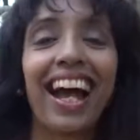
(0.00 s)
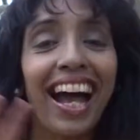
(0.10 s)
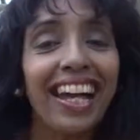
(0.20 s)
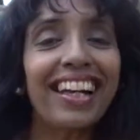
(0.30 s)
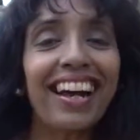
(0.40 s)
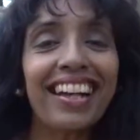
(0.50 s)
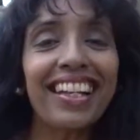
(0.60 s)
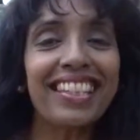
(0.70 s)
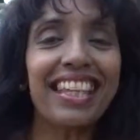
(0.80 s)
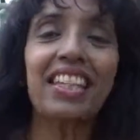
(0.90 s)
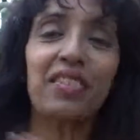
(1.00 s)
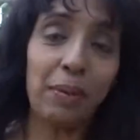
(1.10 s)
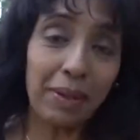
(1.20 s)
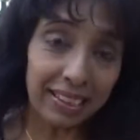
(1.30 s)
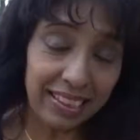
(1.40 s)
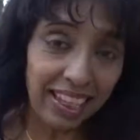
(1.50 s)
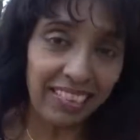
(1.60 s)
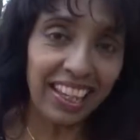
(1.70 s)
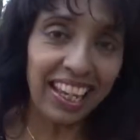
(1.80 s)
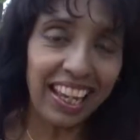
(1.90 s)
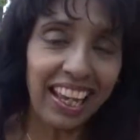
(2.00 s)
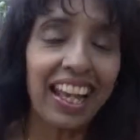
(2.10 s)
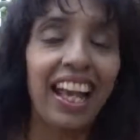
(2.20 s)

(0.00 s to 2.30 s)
Hi guys, it's Vimla Devi.